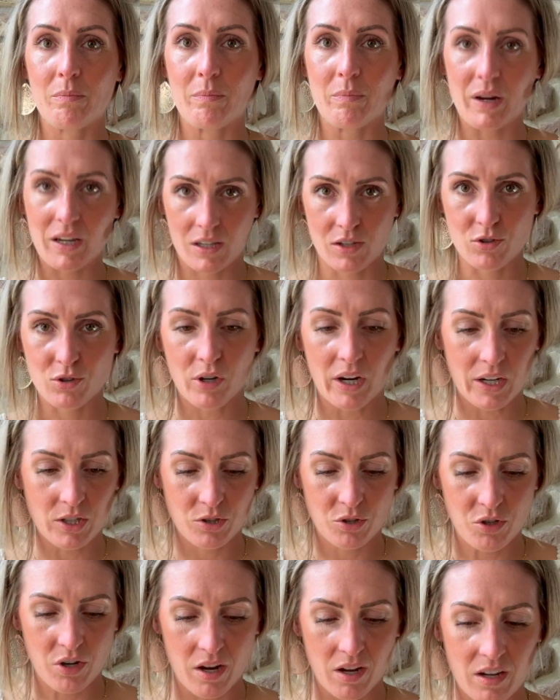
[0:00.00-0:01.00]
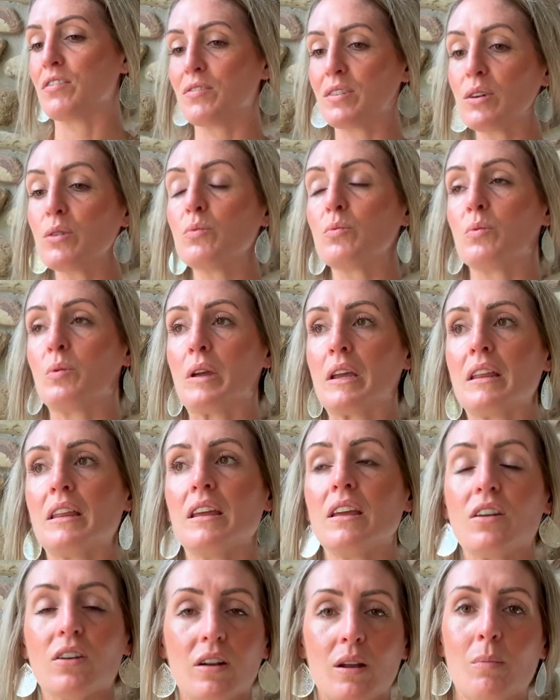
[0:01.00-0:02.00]
by the trash truck. I feel
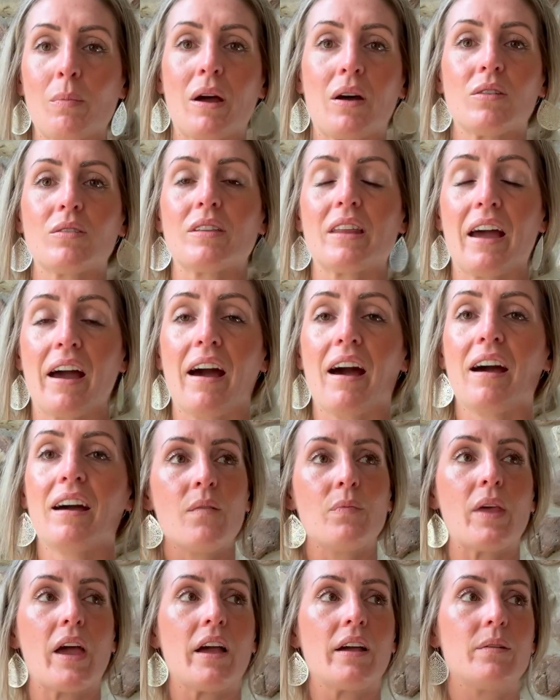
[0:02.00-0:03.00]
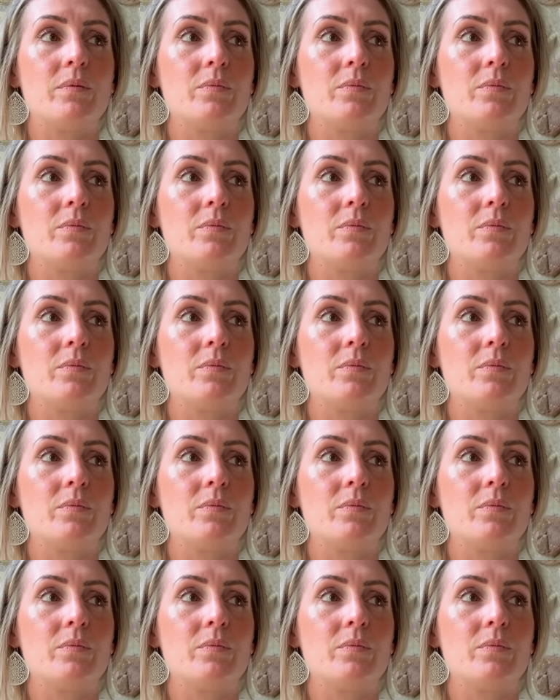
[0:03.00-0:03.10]
really good about that